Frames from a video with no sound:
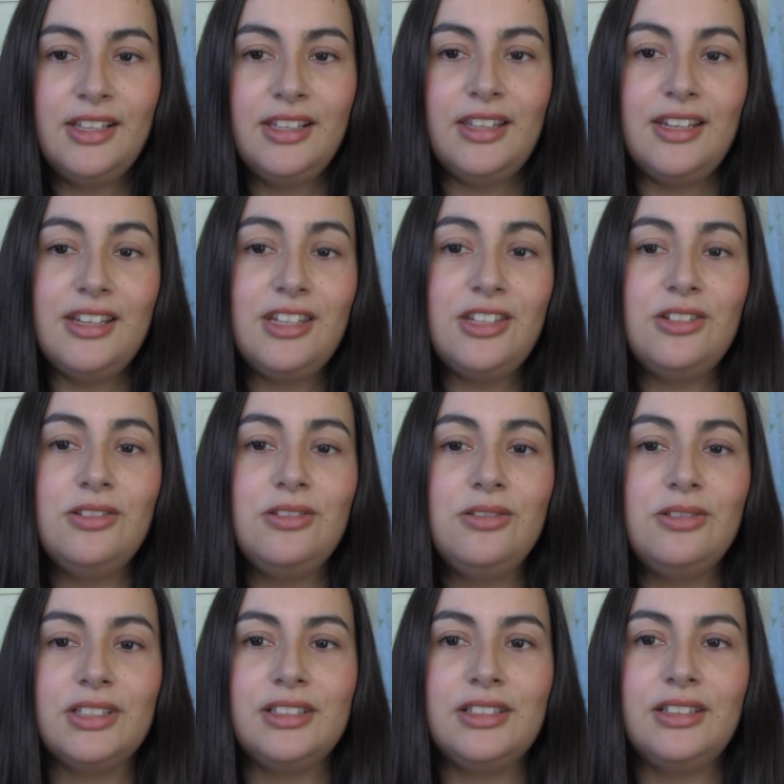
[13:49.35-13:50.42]
Thank you,
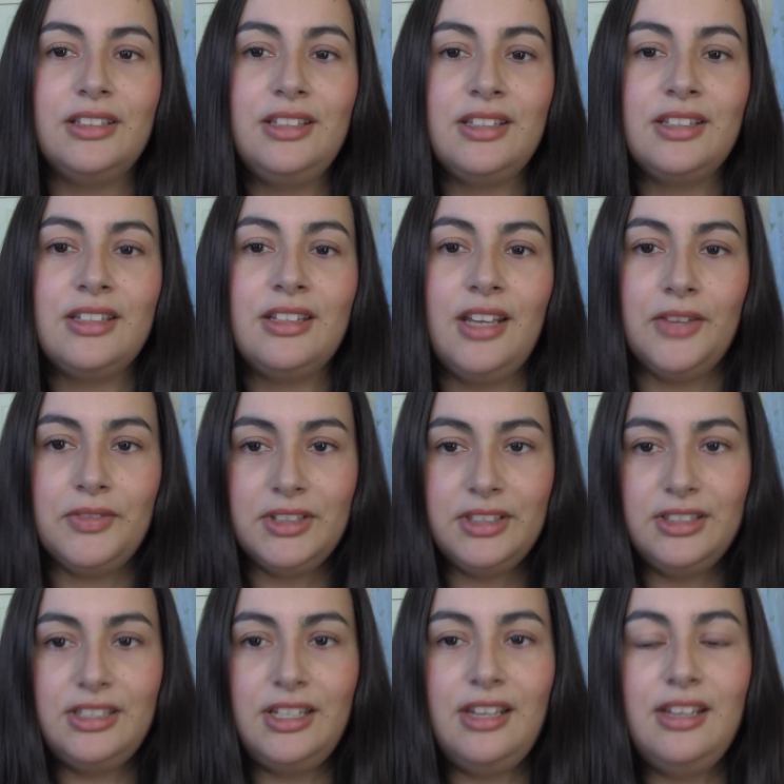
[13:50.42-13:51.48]
and have a
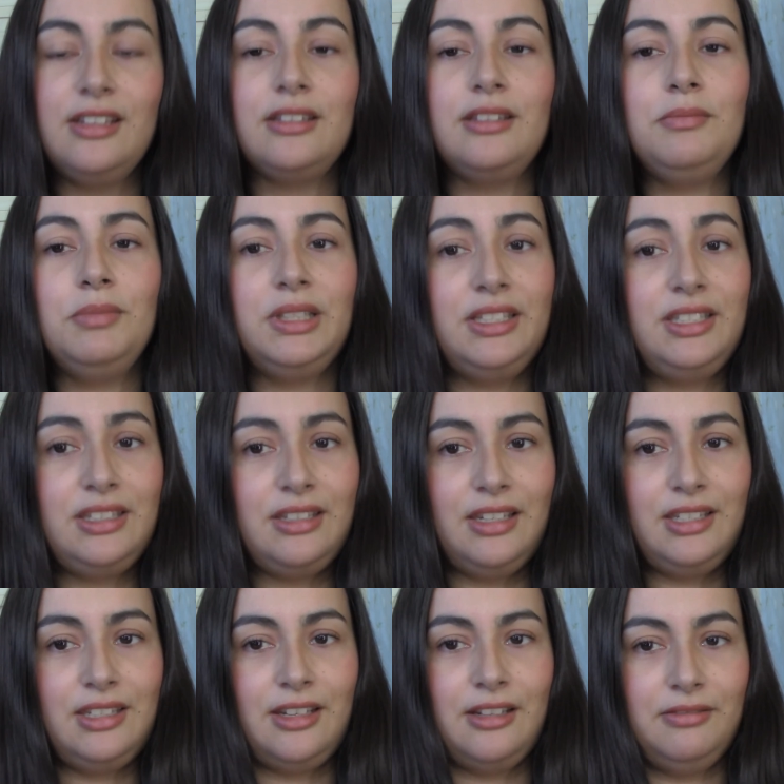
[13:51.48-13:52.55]
good day, and please stay
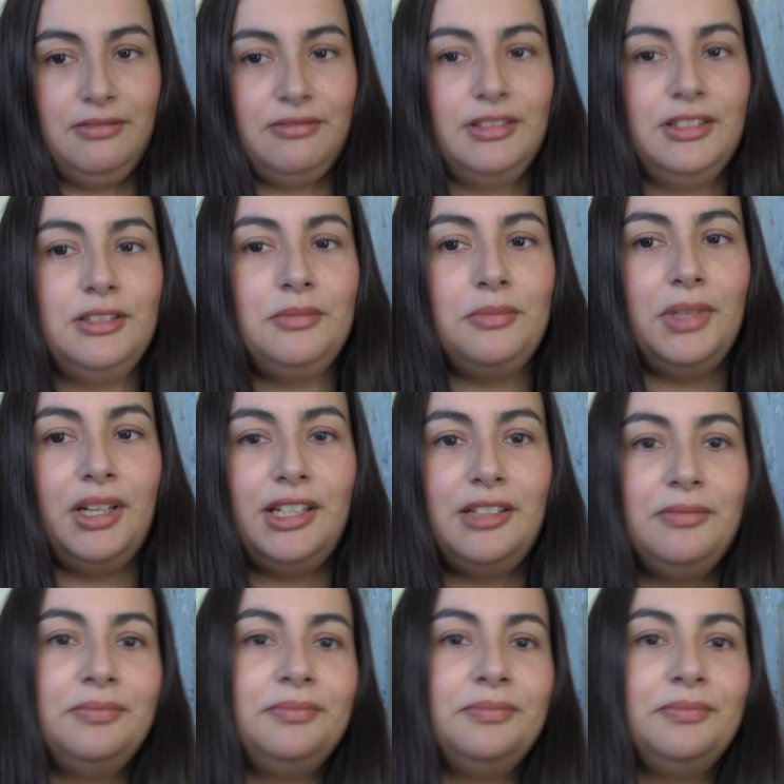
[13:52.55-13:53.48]
safe. Bye.